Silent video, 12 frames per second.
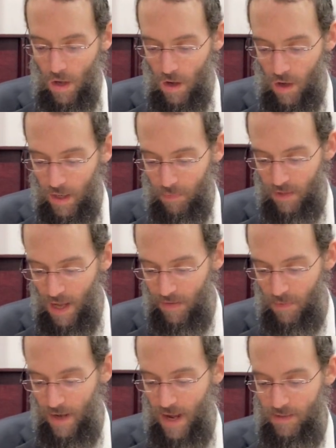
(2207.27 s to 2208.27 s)
Okay, but now the
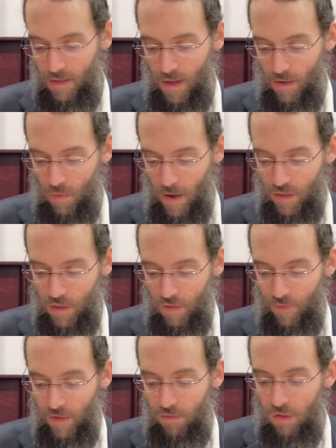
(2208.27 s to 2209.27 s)
one has another
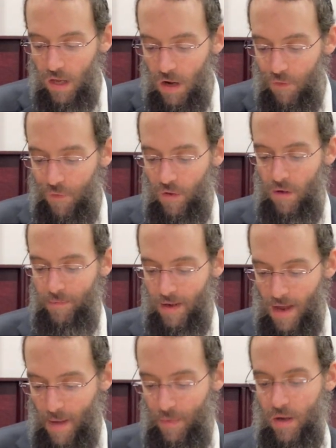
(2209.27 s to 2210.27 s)
question. Vitirfa
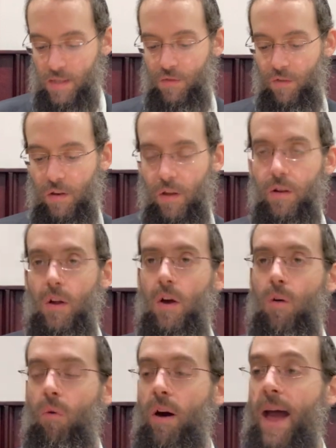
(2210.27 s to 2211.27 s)
bekama kasvina.
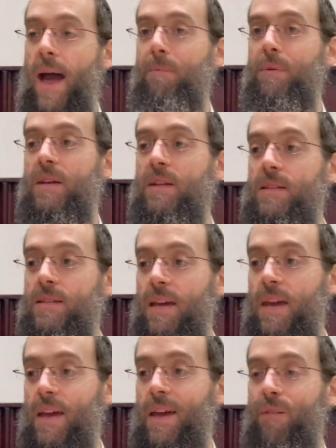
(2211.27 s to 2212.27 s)
What happens
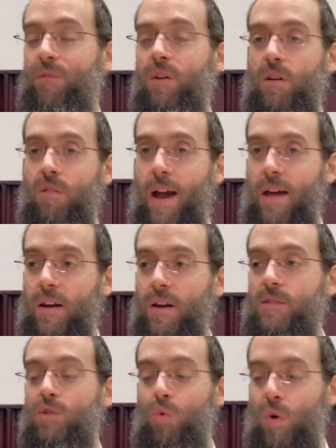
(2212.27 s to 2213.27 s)
if the
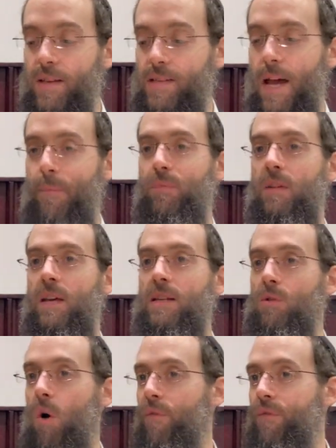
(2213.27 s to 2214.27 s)
creditors do accept
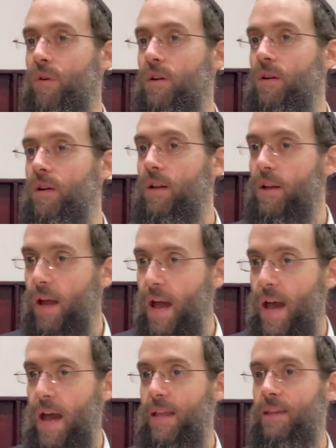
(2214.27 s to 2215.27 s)
his offer?
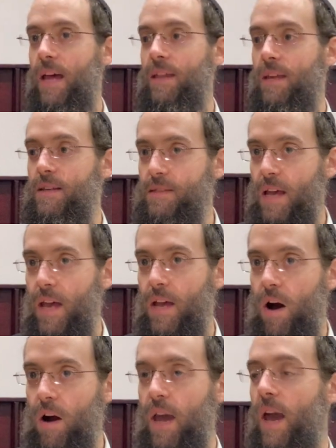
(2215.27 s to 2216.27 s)
and, and they say,
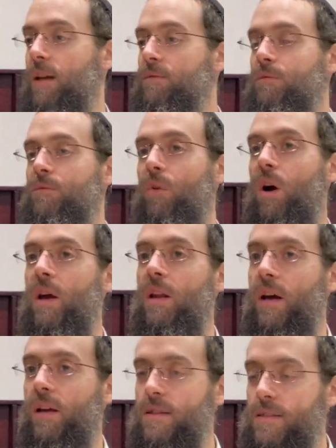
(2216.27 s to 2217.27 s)
okay, we're going
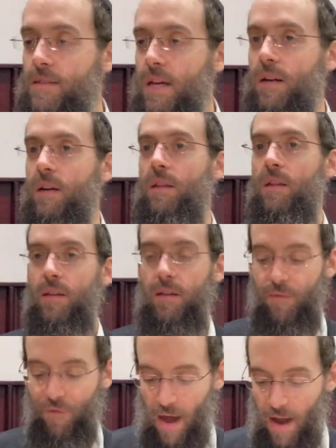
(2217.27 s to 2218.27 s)
to consider
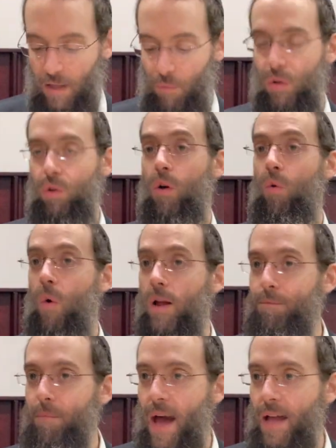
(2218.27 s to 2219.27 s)
the fact that we took
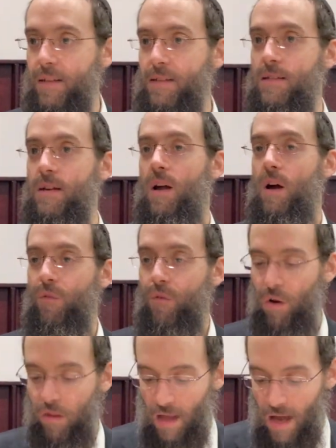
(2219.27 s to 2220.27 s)
one palace
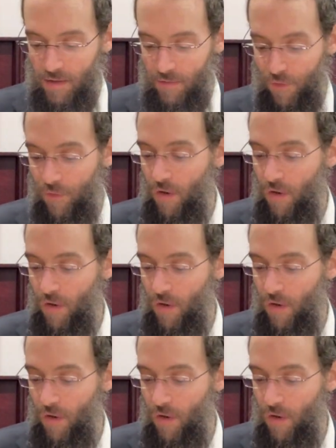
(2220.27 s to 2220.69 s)
for, a thousand, for